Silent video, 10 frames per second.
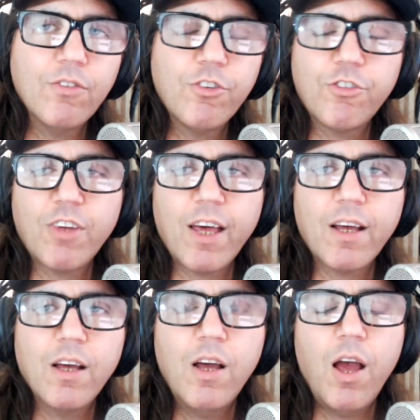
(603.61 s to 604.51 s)
Just
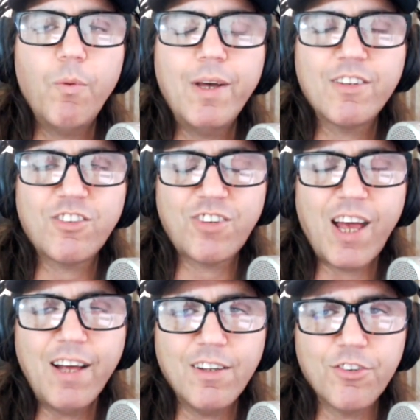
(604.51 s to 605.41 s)
like, and we get
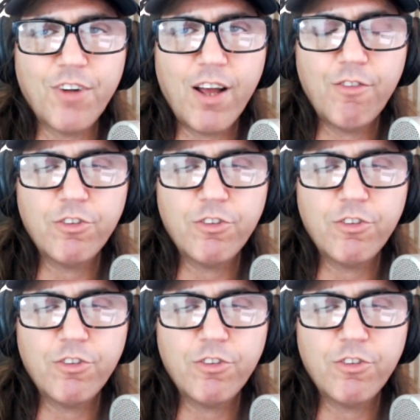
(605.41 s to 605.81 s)
silenced, right?